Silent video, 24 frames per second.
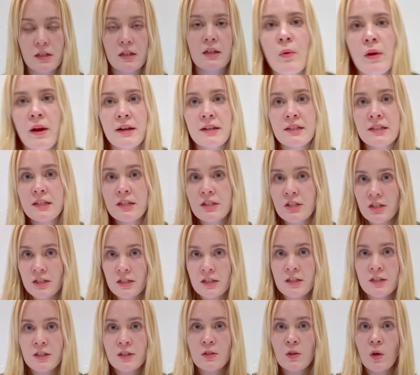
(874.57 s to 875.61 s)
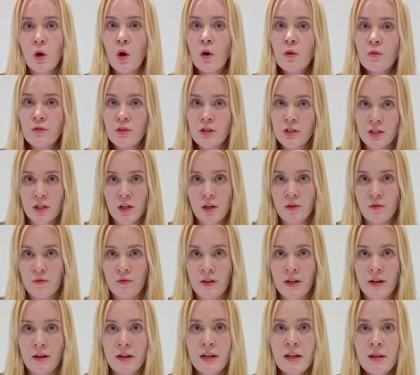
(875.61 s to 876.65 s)
Practitioners of the zone
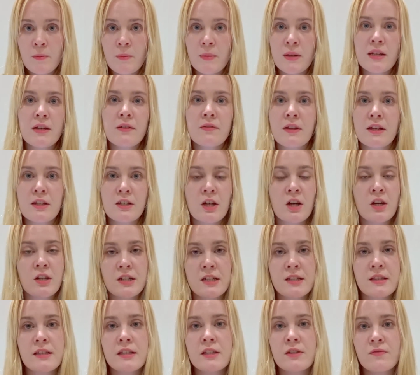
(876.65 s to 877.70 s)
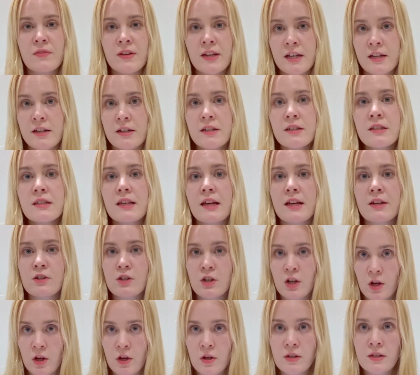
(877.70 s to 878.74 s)
theory believe that touching these fingers and
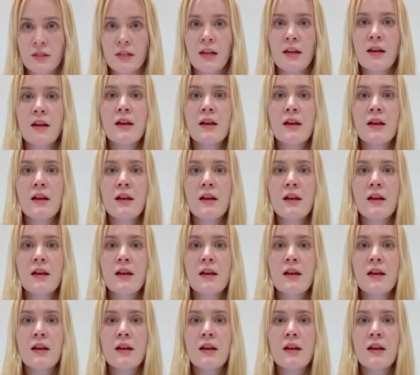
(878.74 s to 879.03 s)
toes